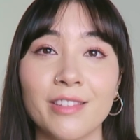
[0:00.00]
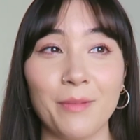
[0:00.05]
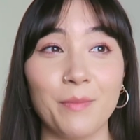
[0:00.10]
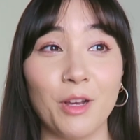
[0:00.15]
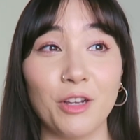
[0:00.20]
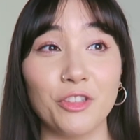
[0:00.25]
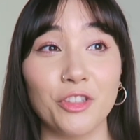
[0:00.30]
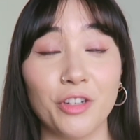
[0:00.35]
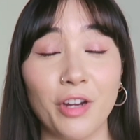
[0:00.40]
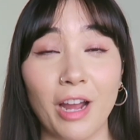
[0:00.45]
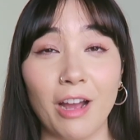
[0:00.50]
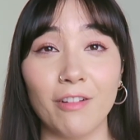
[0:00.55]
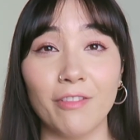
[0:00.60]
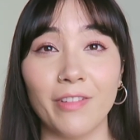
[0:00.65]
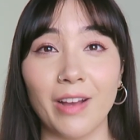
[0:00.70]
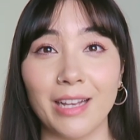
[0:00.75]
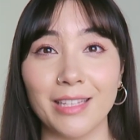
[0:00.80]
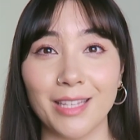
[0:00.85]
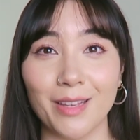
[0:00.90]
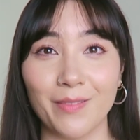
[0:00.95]
I'm not sure how
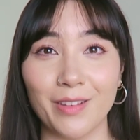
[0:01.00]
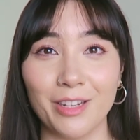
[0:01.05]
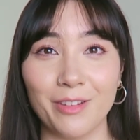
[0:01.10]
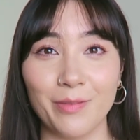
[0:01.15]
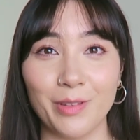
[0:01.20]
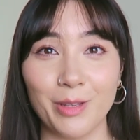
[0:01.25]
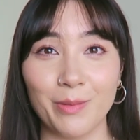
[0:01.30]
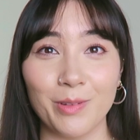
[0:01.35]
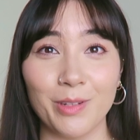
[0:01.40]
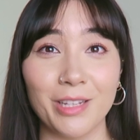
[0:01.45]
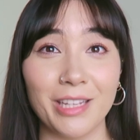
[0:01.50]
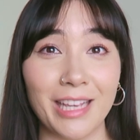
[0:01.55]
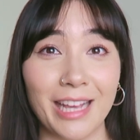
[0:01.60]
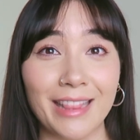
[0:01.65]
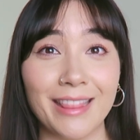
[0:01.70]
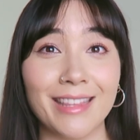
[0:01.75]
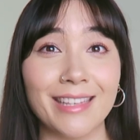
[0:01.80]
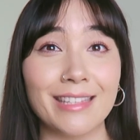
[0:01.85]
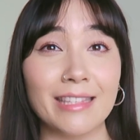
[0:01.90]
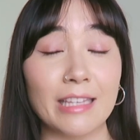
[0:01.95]
fast I'm gonna be able to
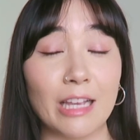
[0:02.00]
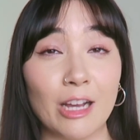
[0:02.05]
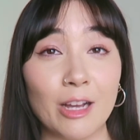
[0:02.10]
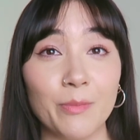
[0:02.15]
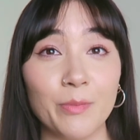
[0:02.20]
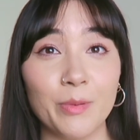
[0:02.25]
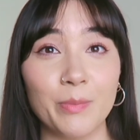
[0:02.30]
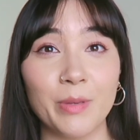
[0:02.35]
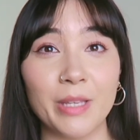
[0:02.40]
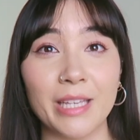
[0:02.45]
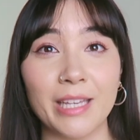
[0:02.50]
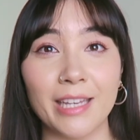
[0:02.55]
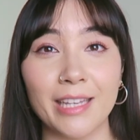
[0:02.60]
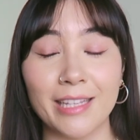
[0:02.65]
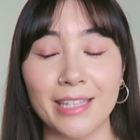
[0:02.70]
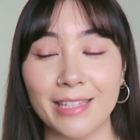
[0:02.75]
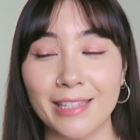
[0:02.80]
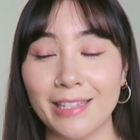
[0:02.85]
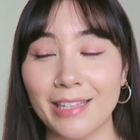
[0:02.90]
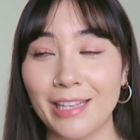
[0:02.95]
get this up
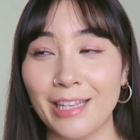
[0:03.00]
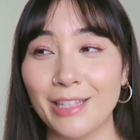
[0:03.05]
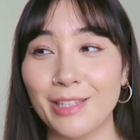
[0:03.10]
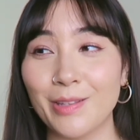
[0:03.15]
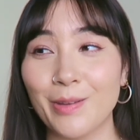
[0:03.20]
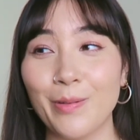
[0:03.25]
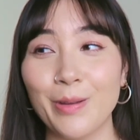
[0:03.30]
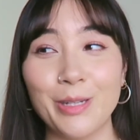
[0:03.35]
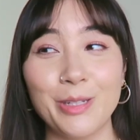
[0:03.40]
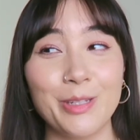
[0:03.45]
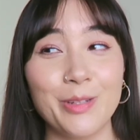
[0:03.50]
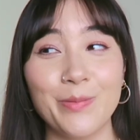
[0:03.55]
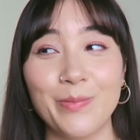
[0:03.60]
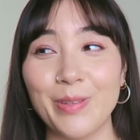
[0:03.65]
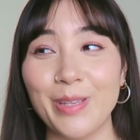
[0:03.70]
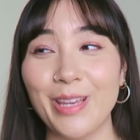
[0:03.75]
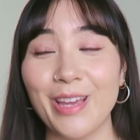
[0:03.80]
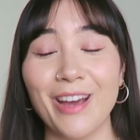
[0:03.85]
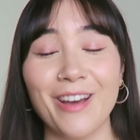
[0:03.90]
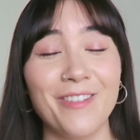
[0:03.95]
because it's going to
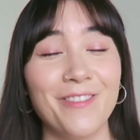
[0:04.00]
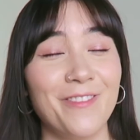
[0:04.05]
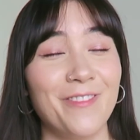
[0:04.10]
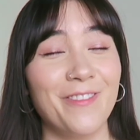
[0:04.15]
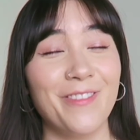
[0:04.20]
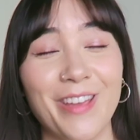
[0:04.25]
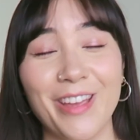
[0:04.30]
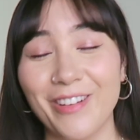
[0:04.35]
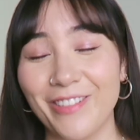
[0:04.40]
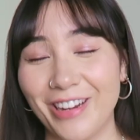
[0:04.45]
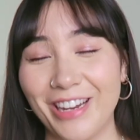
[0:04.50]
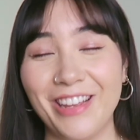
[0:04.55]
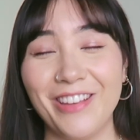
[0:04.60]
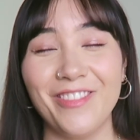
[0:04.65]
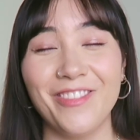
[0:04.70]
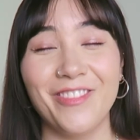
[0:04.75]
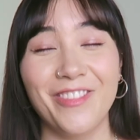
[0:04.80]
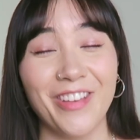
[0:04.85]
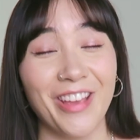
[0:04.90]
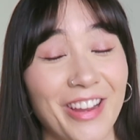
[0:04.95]
be a
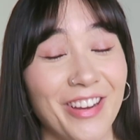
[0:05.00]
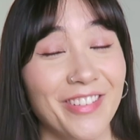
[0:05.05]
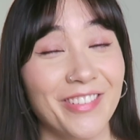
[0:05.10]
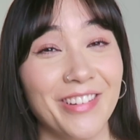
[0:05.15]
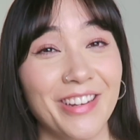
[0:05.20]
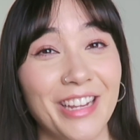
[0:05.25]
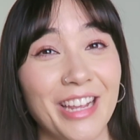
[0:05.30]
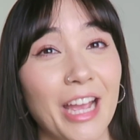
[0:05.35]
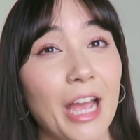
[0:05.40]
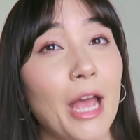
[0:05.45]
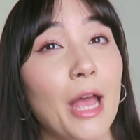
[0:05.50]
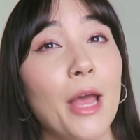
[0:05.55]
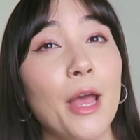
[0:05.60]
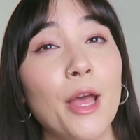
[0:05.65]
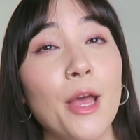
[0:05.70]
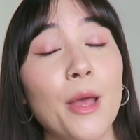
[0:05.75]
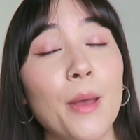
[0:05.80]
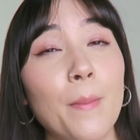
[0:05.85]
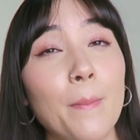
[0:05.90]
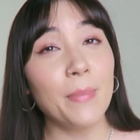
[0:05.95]
very, very
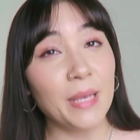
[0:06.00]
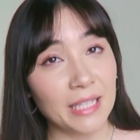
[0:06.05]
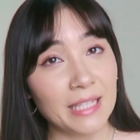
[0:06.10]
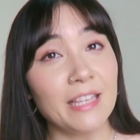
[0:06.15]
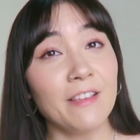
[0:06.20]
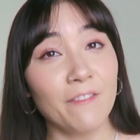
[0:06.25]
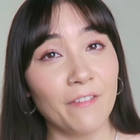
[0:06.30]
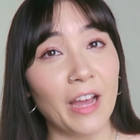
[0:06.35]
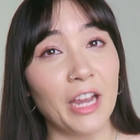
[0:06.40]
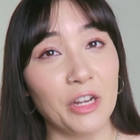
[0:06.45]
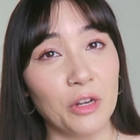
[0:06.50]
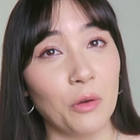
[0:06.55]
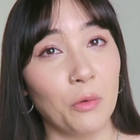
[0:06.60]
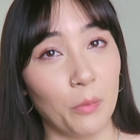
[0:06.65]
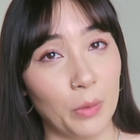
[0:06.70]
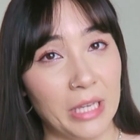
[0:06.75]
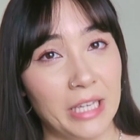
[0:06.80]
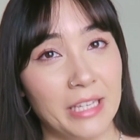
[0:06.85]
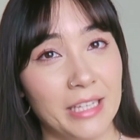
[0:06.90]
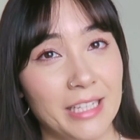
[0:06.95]
busy final
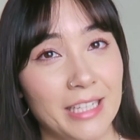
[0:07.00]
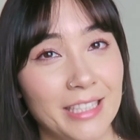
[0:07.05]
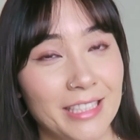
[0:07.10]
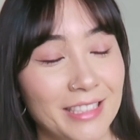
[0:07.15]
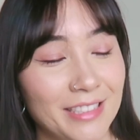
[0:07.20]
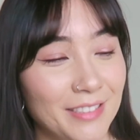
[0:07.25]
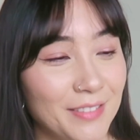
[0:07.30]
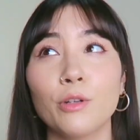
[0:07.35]
week.